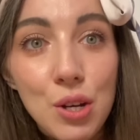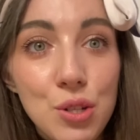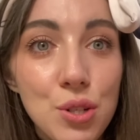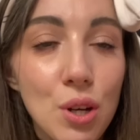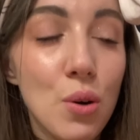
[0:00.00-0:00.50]

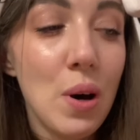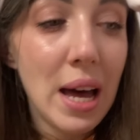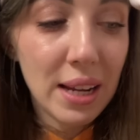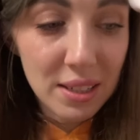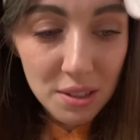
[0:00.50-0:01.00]
so
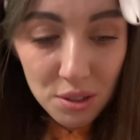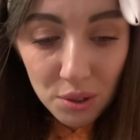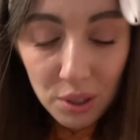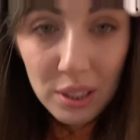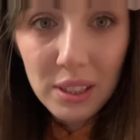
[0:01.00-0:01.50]
I need
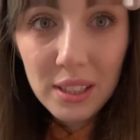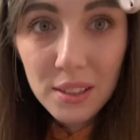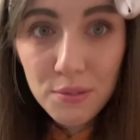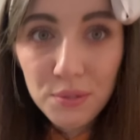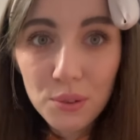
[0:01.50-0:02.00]
to clean
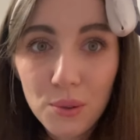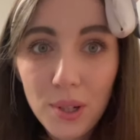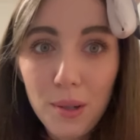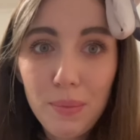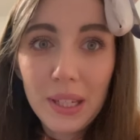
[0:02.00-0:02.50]
the
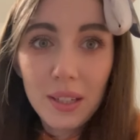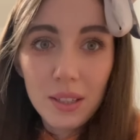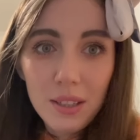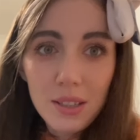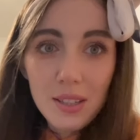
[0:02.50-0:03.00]
floor
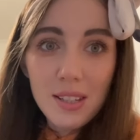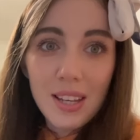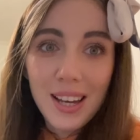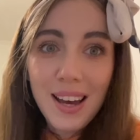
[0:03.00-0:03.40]
because